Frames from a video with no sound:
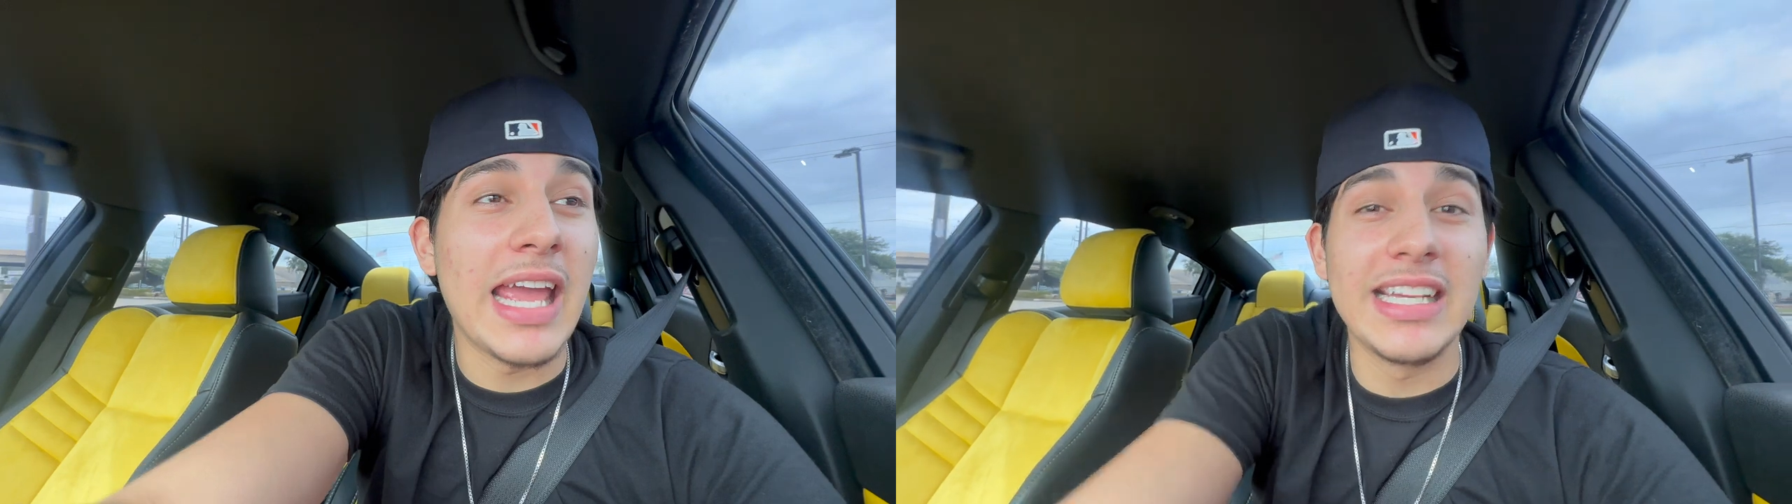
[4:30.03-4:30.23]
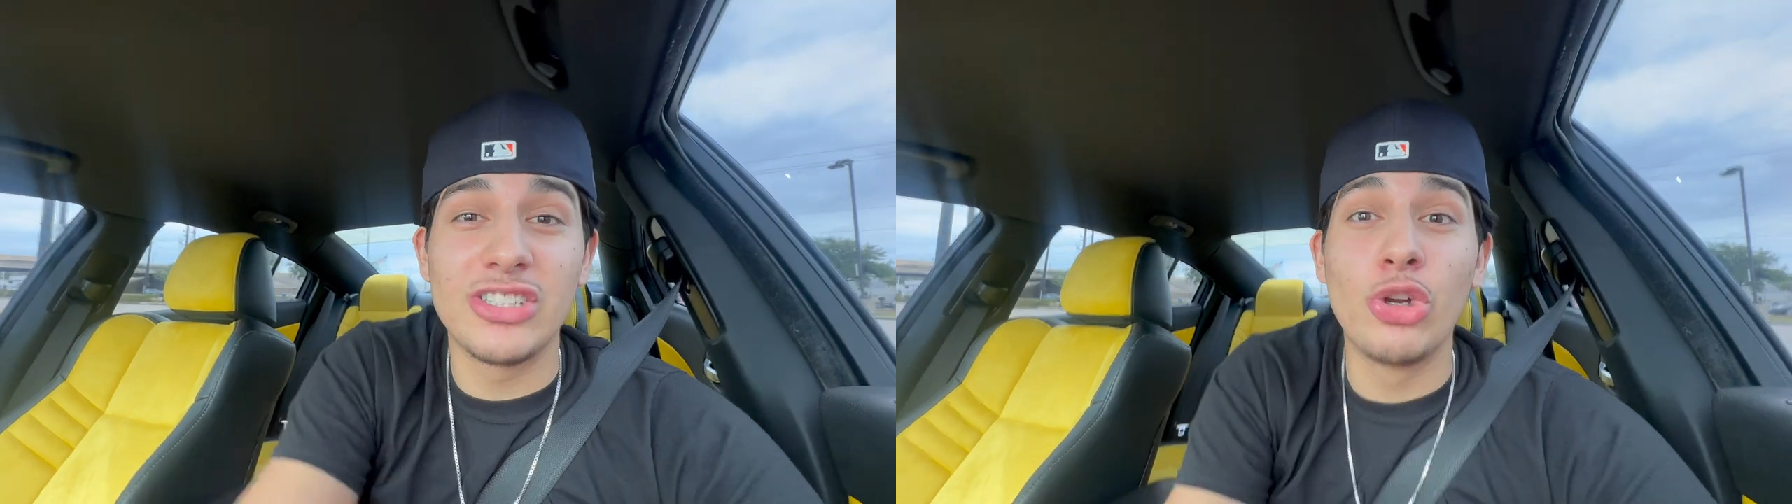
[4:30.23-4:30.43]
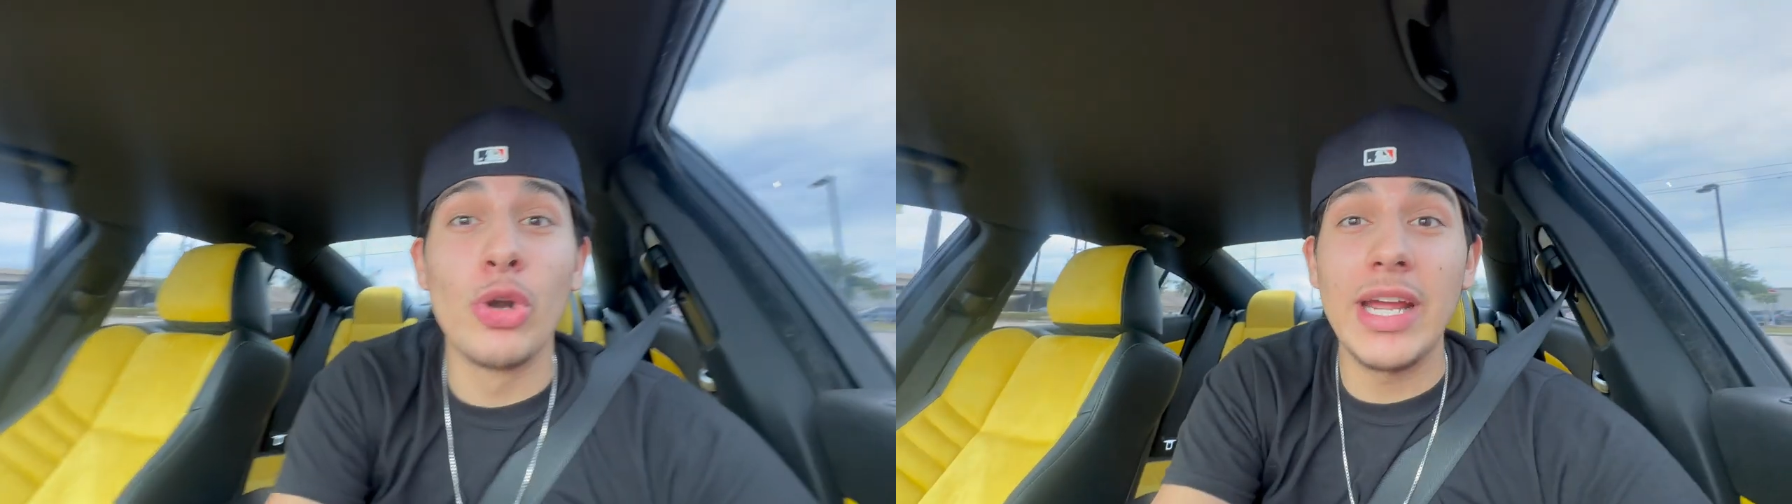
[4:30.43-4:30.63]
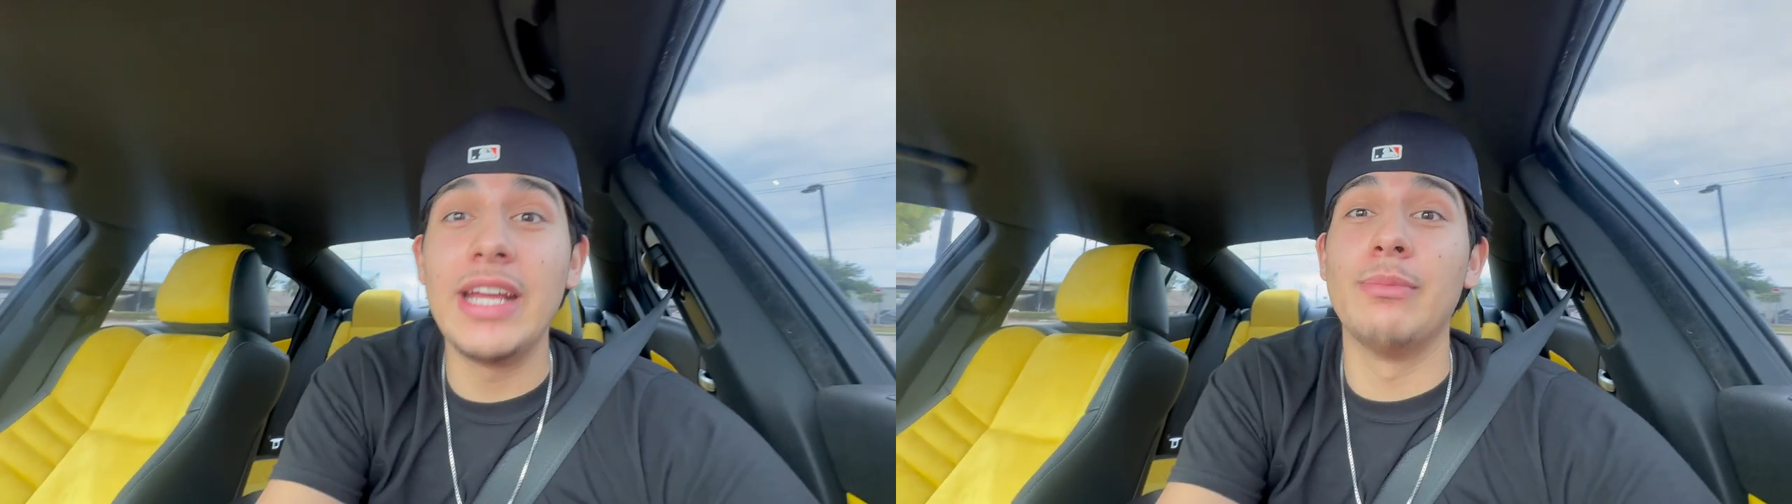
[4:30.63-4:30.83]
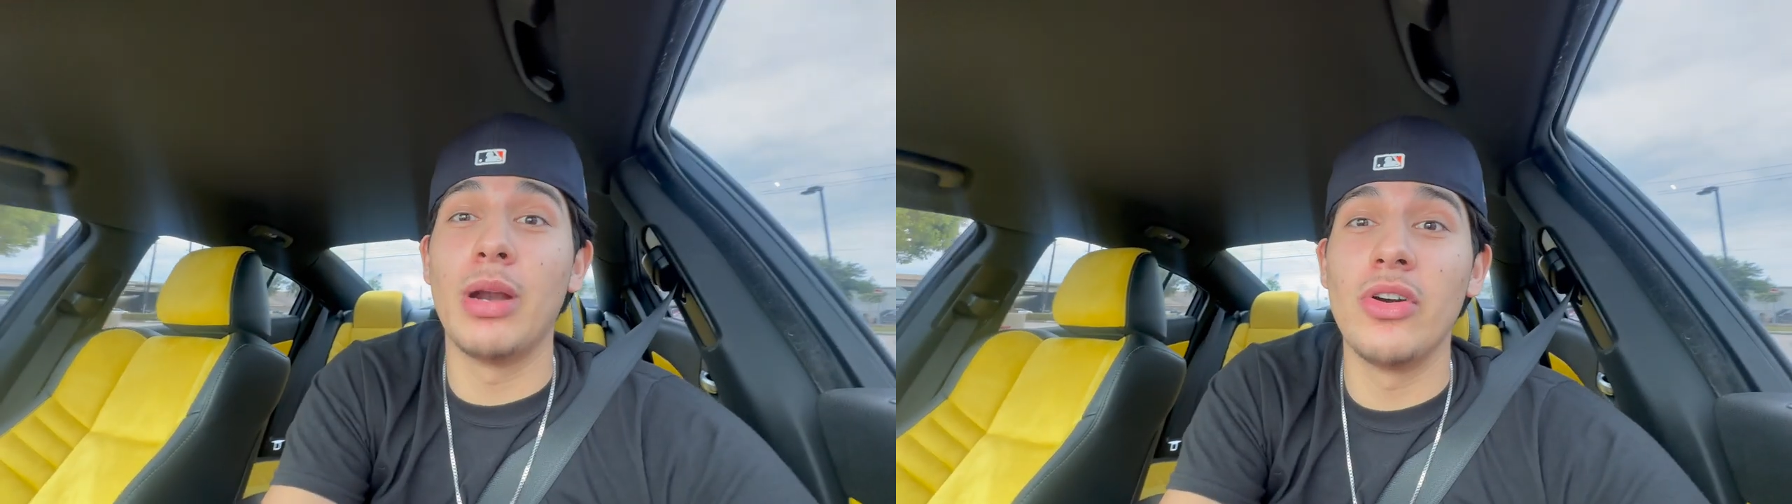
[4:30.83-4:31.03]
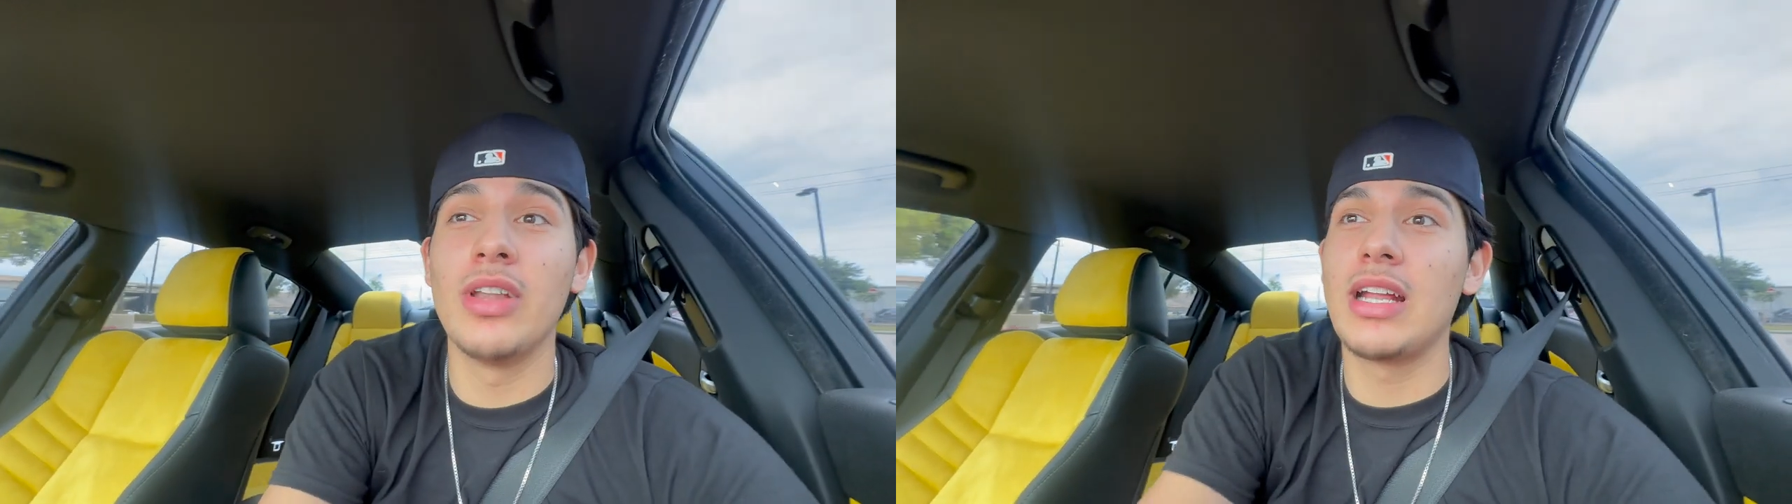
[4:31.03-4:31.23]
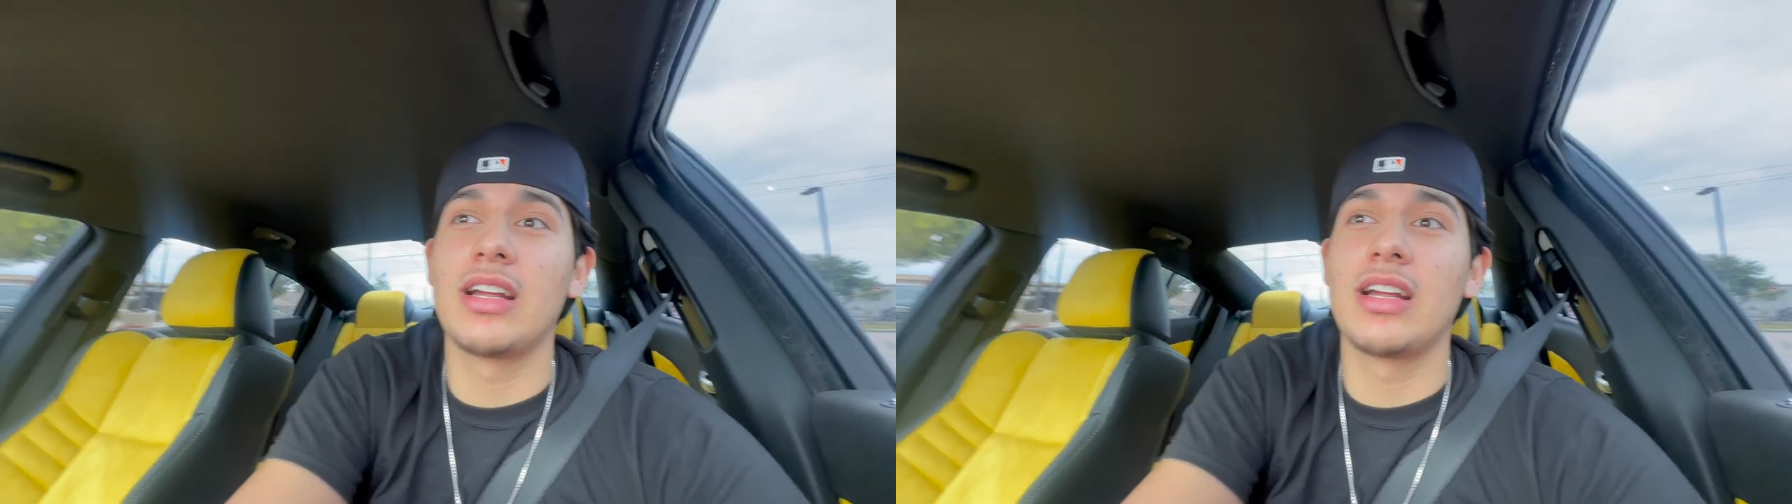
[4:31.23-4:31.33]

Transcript: it's green, bro. Like,